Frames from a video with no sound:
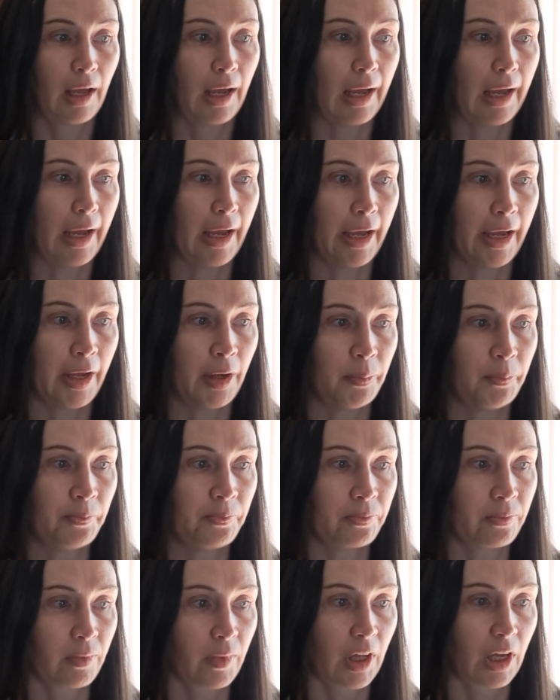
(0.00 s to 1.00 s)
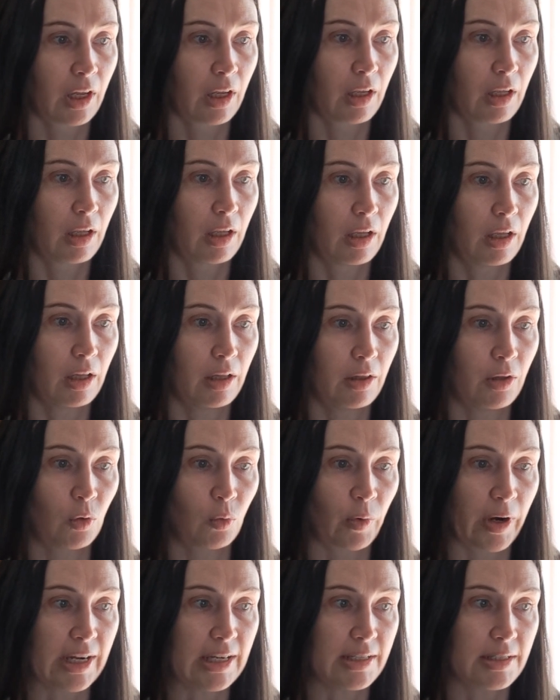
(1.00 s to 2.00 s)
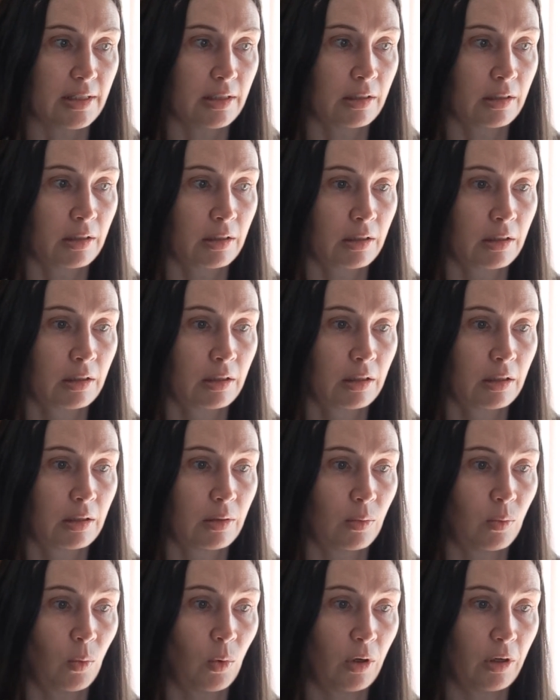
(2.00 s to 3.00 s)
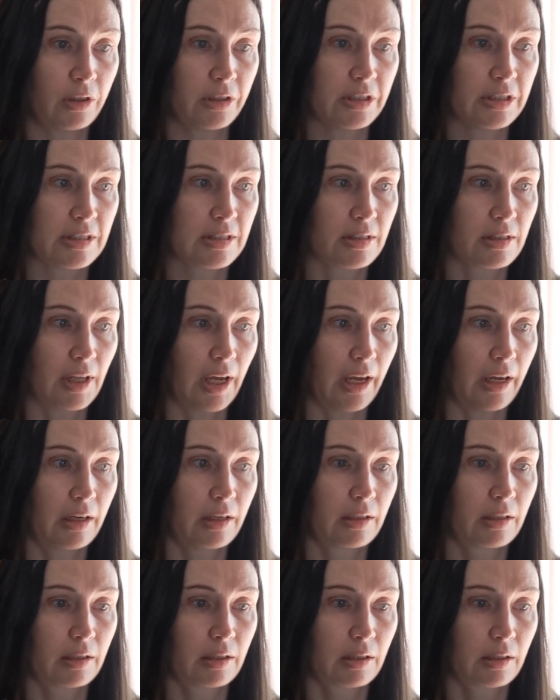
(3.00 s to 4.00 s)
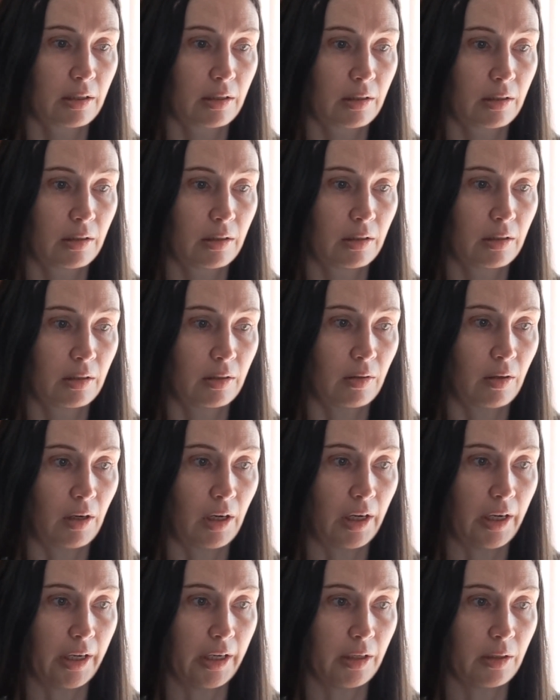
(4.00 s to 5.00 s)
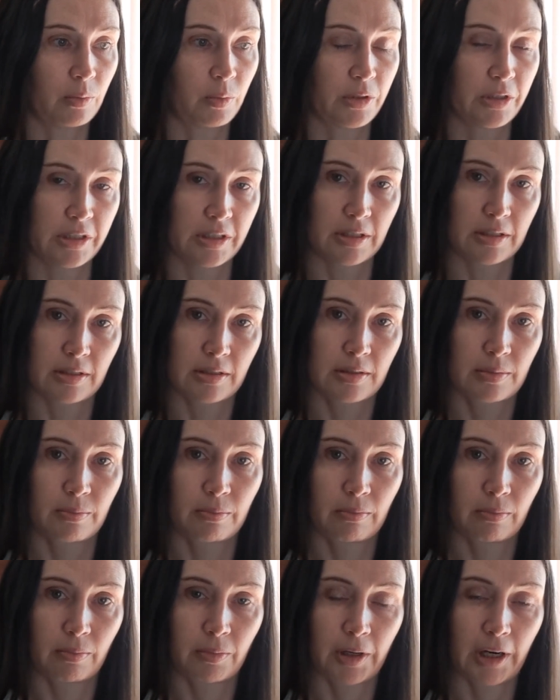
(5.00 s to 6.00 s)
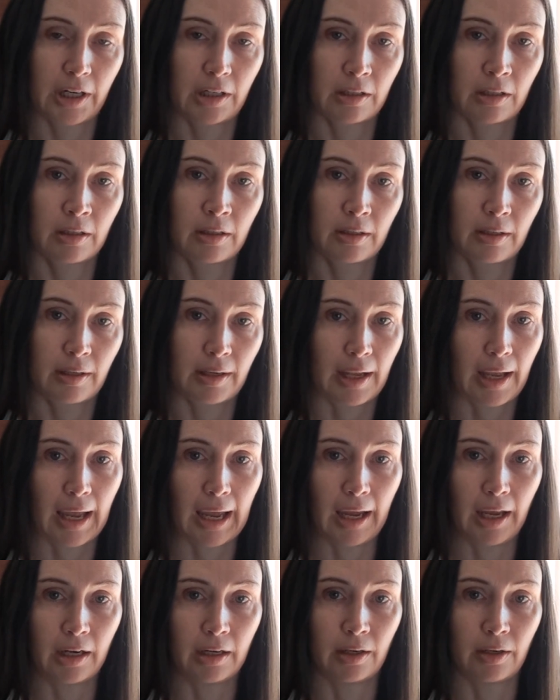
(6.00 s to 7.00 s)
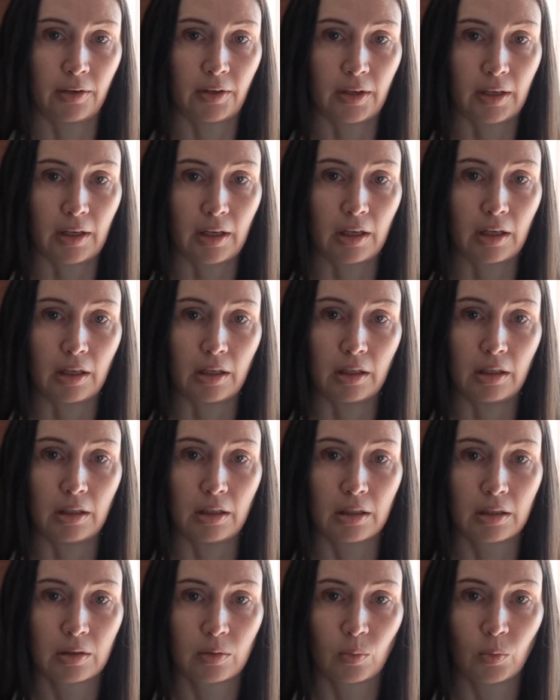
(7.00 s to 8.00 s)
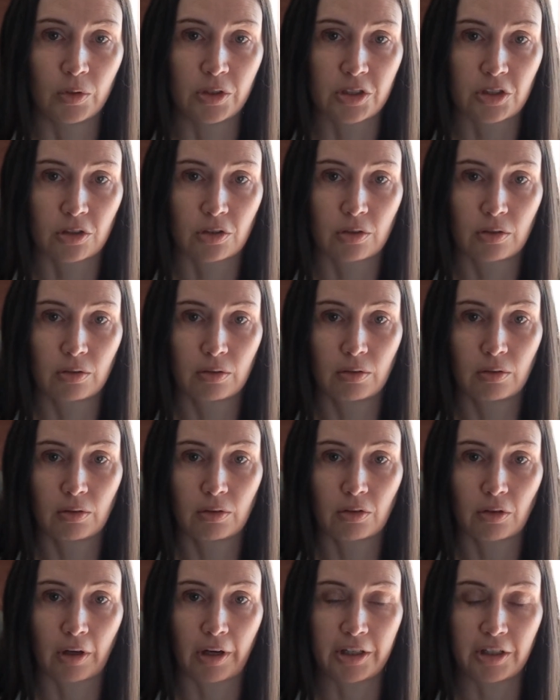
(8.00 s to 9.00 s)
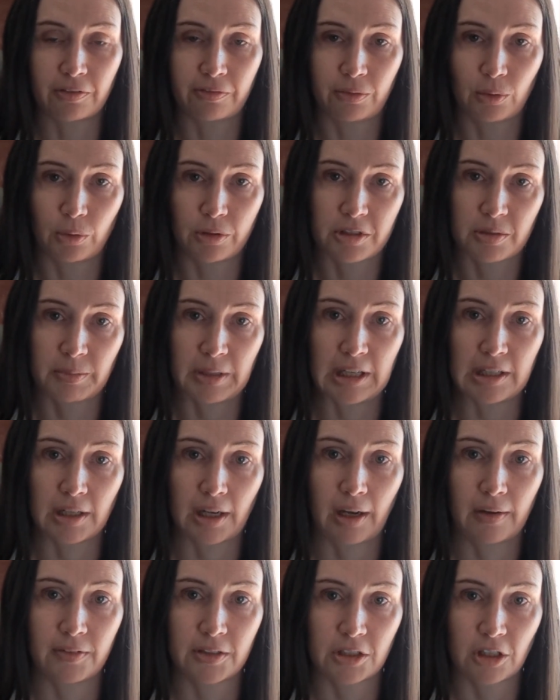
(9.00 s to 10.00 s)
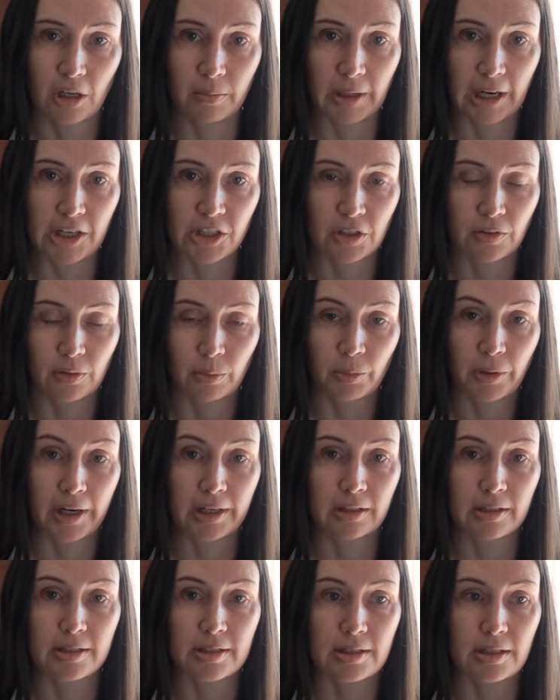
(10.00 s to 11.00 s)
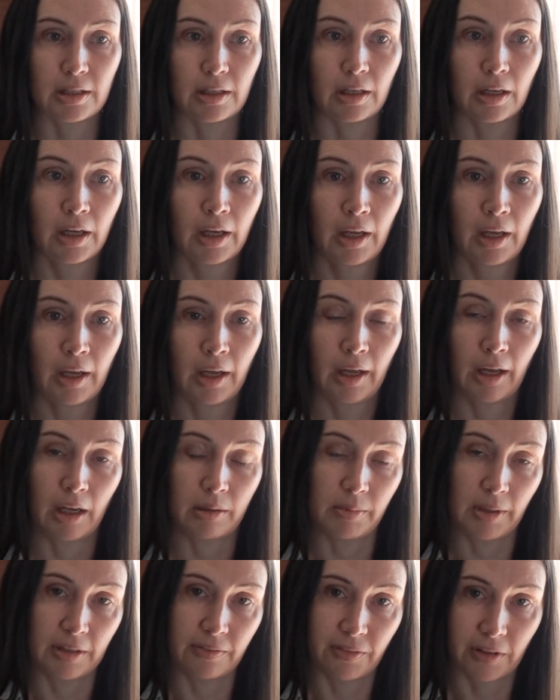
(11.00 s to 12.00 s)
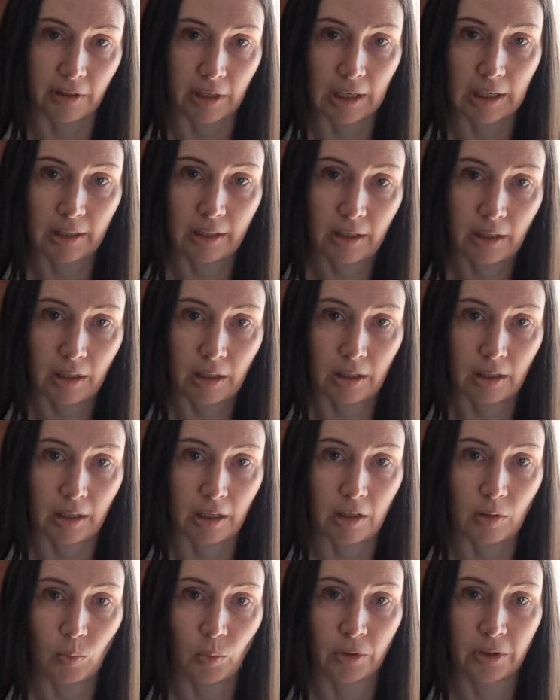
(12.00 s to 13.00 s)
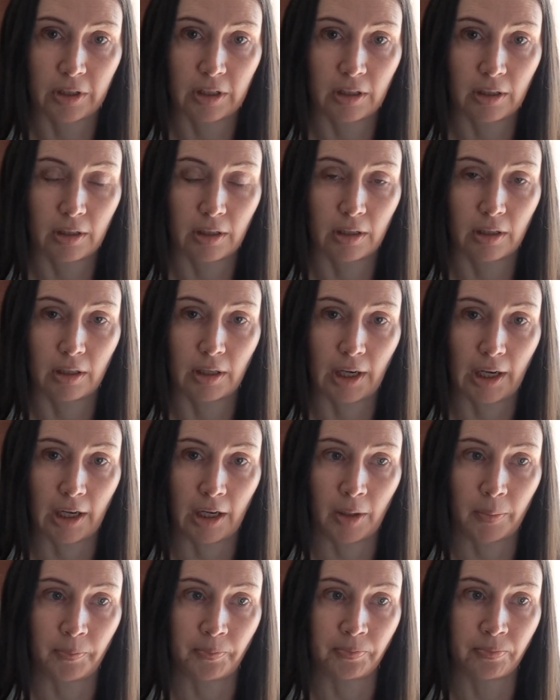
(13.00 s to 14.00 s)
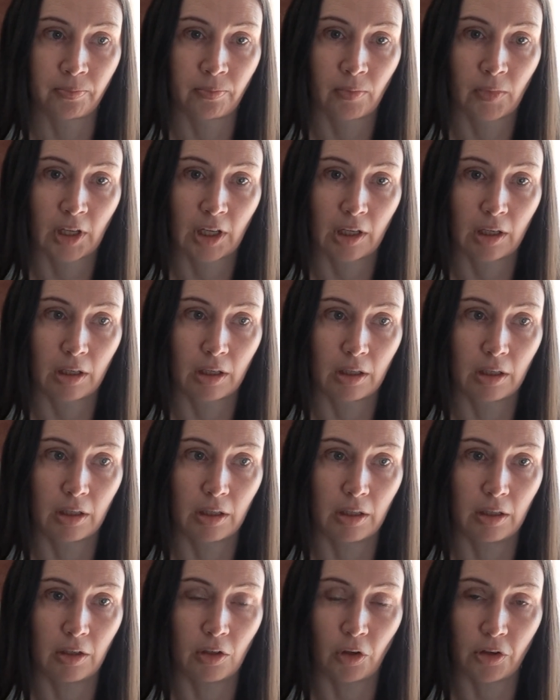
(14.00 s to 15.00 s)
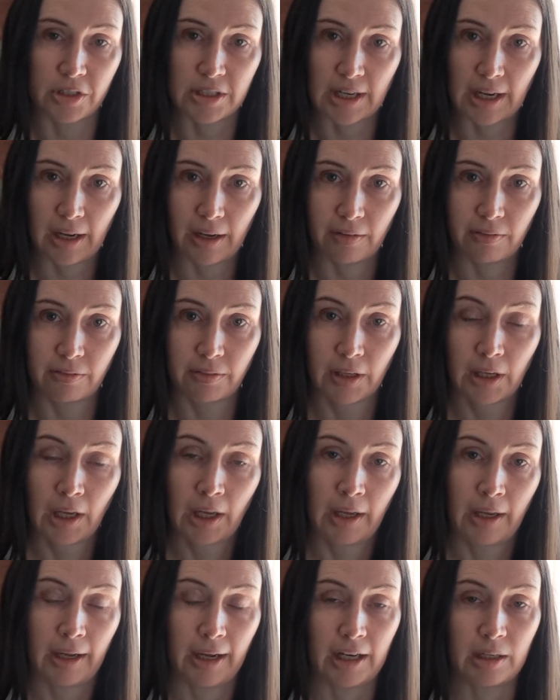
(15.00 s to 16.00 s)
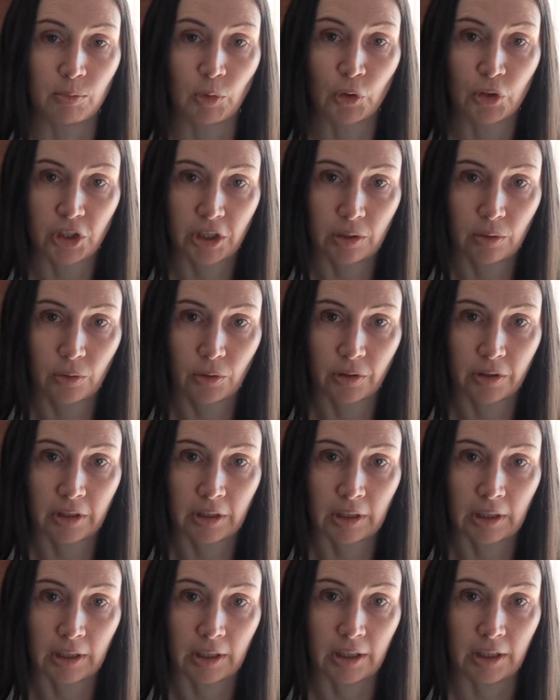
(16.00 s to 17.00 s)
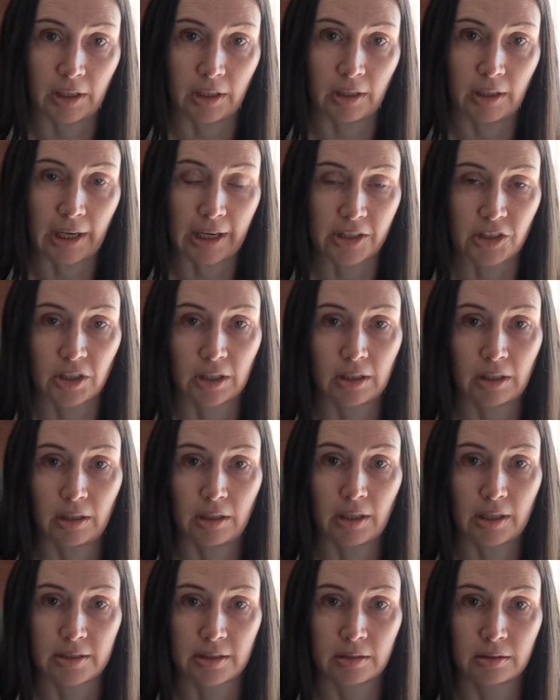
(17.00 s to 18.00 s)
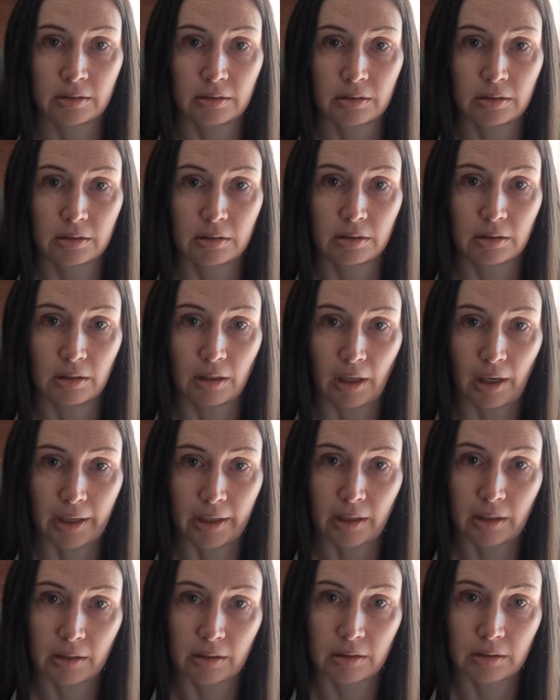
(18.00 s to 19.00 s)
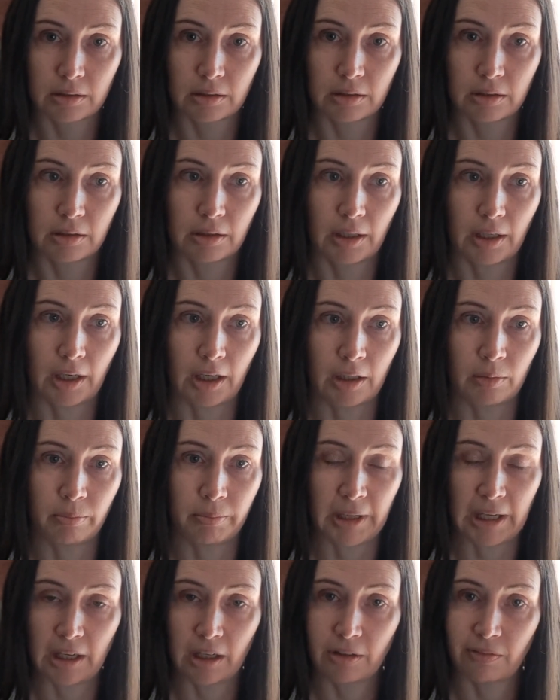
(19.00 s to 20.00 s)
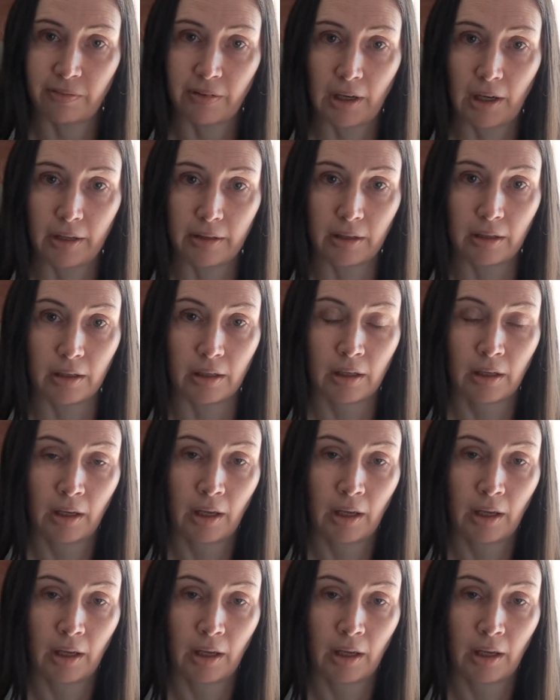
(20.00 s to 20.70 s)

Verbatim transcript: Um, the reason was that I was pregnant and he was trying to force me to have a termination of the pregnancy. I made it very clear that he wanted um, not to have any more children. He actually doesn't like um, being a father.